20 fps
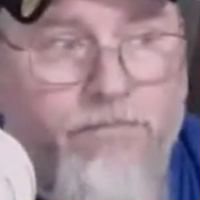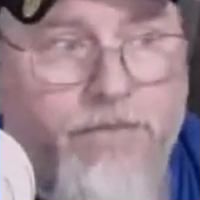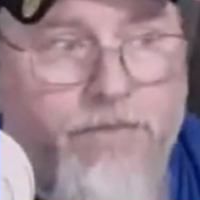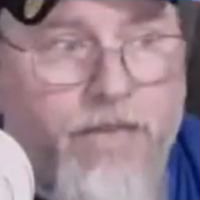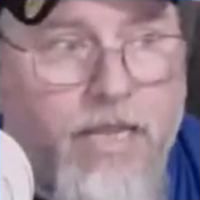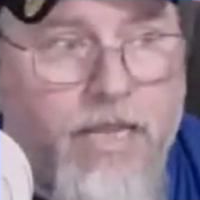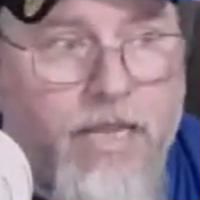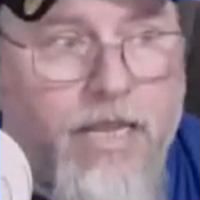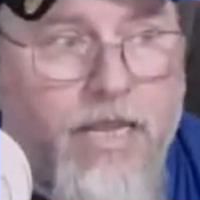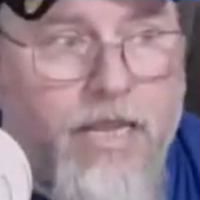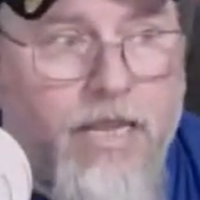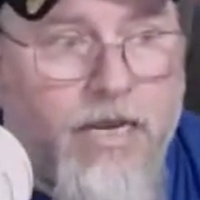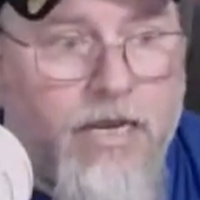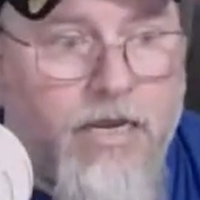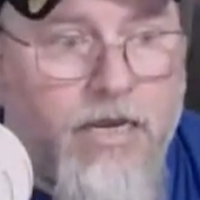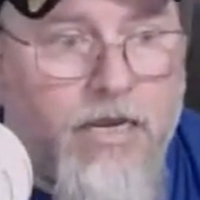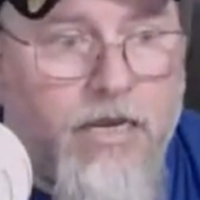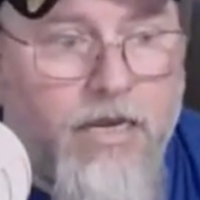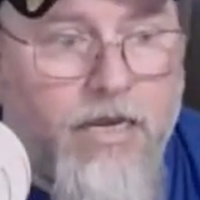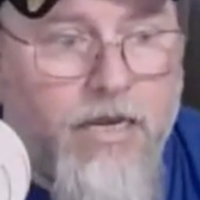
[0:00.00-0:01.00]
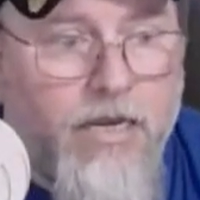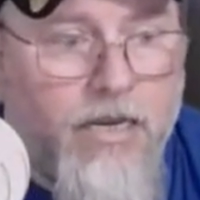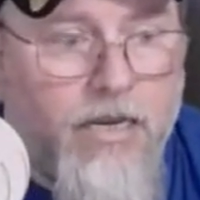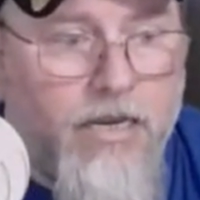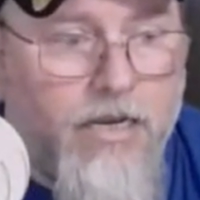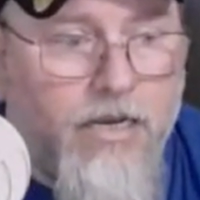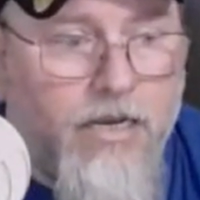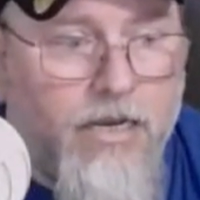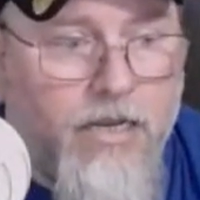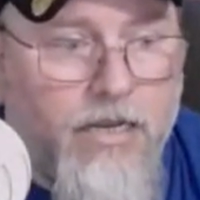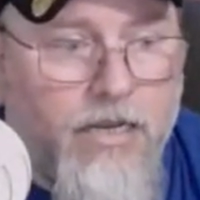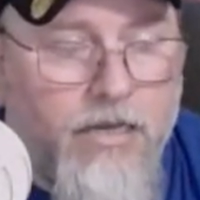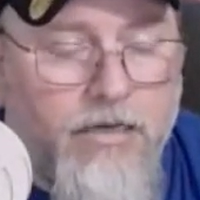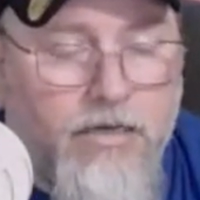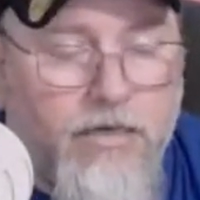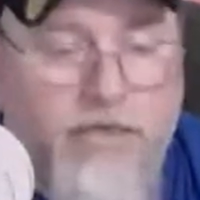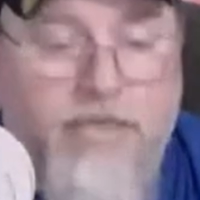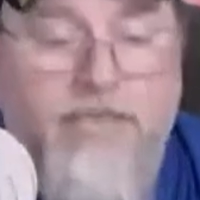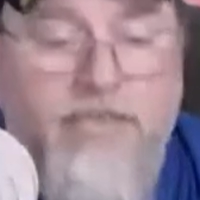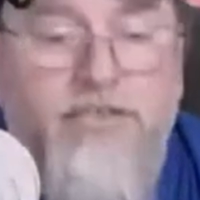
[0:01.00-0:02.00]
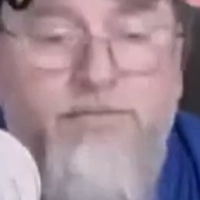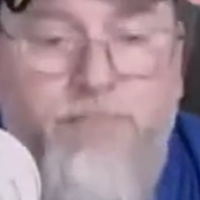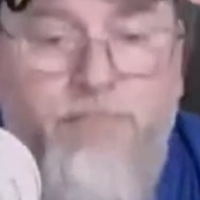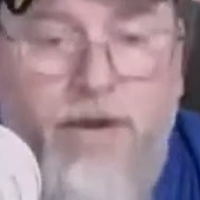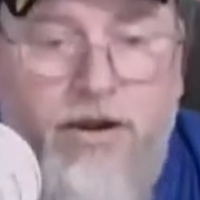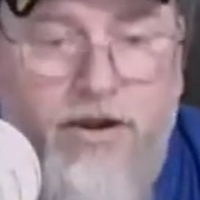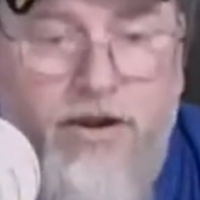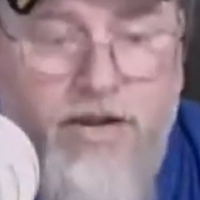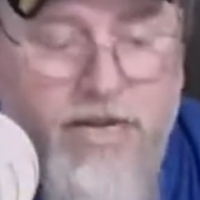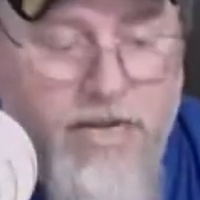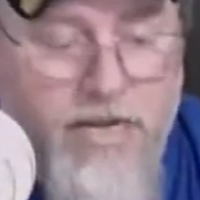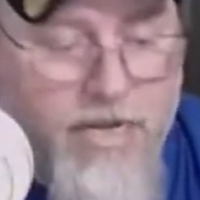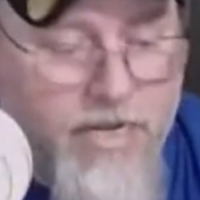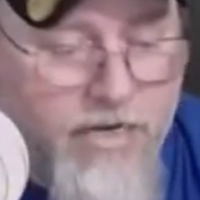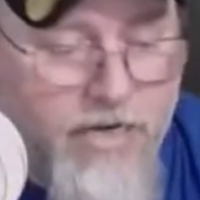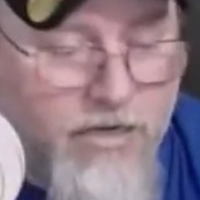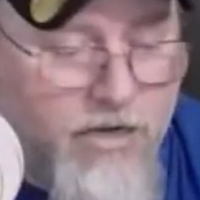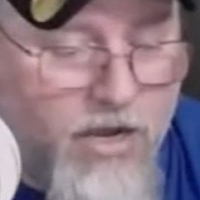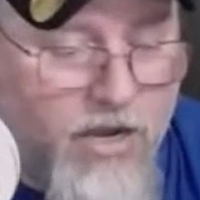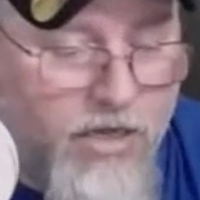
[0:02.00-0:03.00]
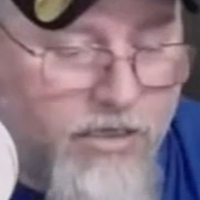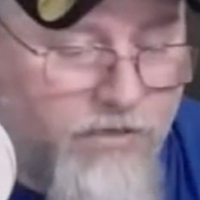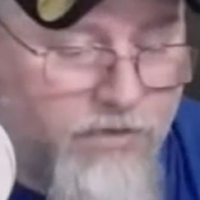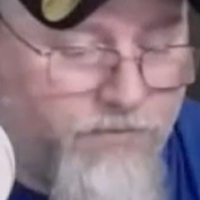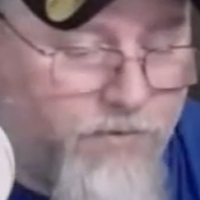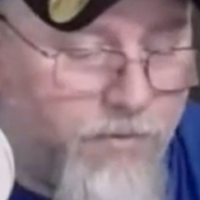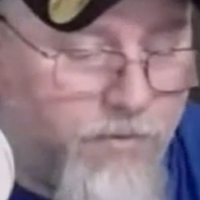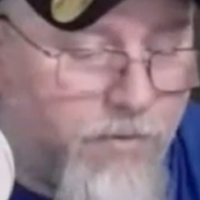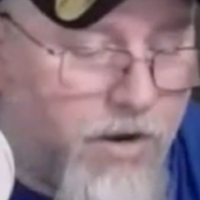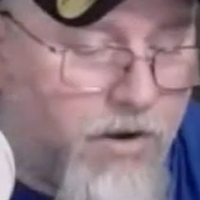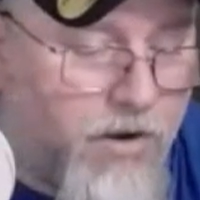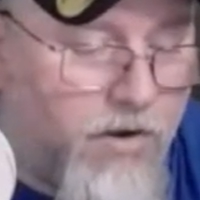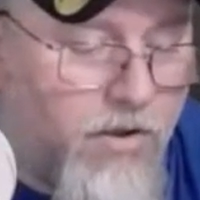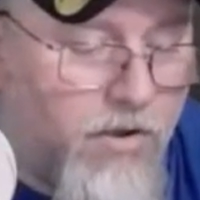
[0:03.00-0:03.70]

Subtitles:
in disparity in college football.